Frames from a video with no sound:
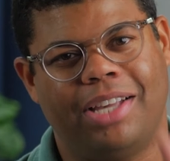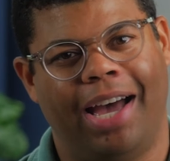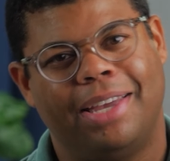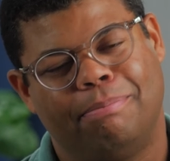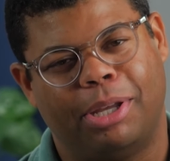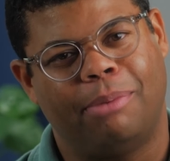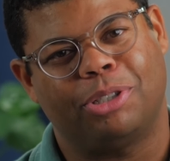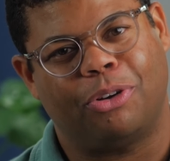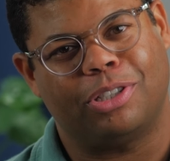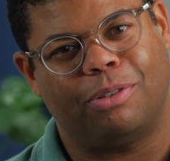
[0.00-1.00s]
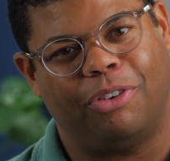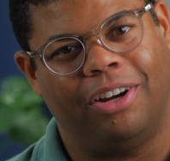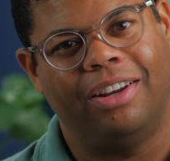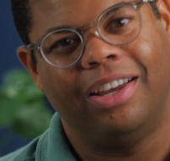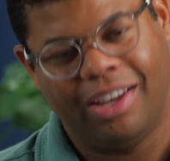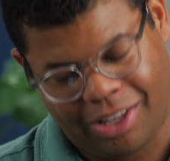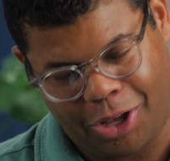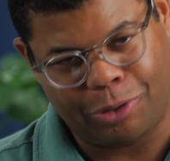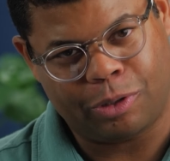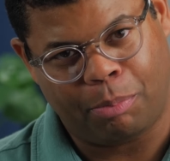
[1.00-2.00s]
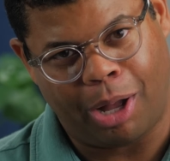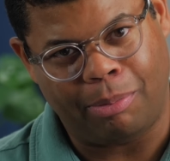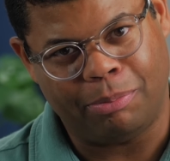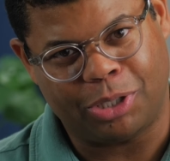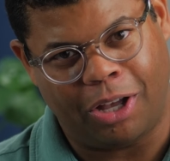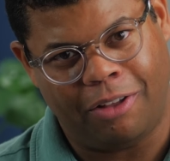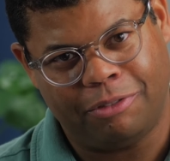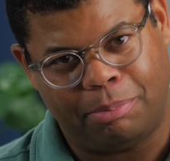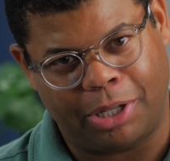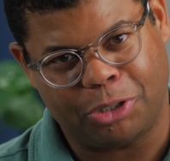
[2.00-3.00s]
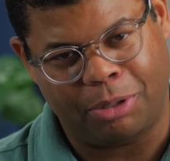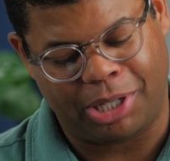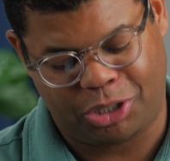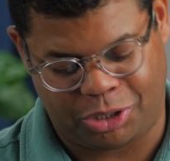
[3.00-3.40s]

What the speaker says: Hi, my name is Kristopher, host of Problem Solved. Pleasure to meet